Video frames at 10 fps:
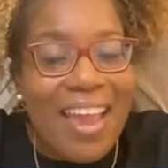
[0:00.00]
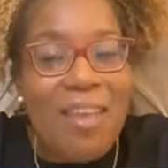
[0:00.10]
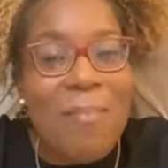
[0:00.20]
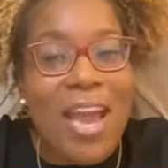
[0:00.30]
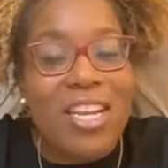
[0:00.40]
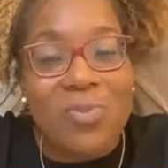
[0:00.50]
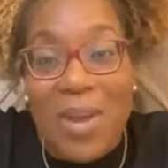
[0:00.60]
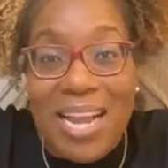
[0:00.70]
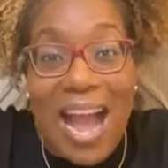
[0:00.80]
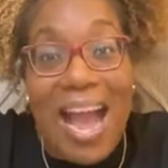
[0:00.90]
It matters
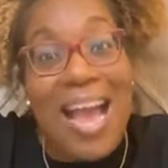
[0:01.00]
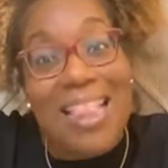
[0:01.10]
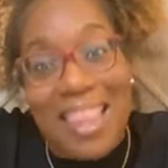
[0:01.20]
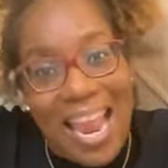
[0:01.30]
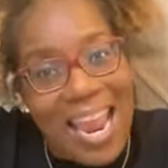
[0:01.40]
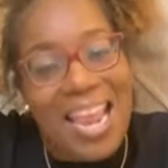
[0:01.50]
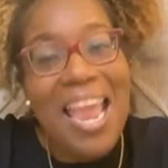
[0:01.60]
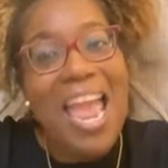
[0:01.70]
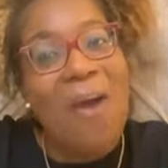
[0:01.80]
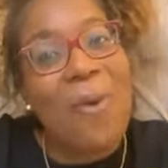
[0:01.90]
what God
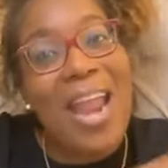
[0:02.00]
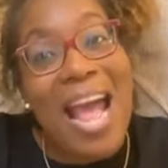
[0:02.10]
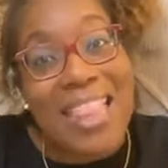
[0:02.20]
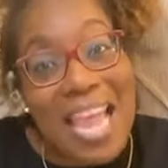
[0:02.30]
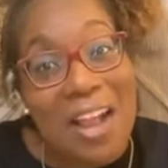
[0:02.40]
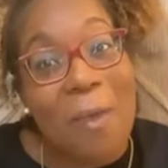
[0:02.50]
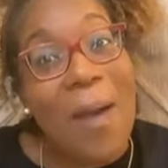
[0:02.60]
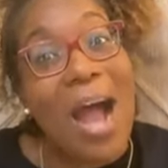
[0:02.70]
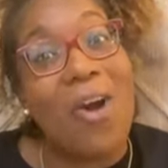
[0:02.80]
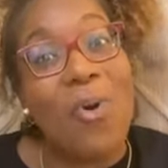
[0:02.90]
thinks and what I think
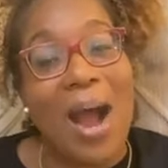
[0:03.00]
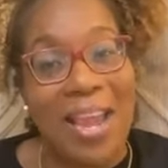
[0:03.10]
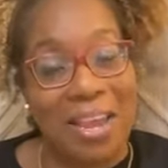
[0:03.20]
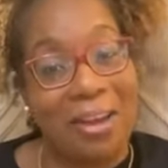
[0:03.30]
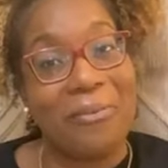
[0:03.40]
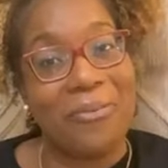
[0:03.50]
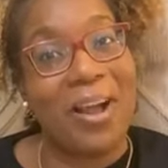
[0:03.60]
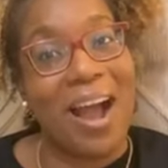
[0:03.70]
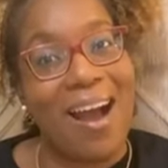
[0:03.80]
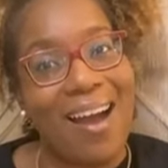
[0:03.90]
about who I am
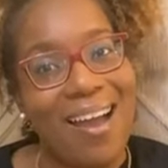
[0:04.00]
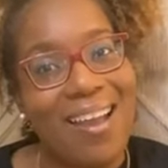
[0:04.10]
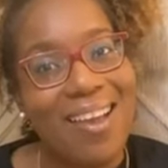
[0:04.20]
for God.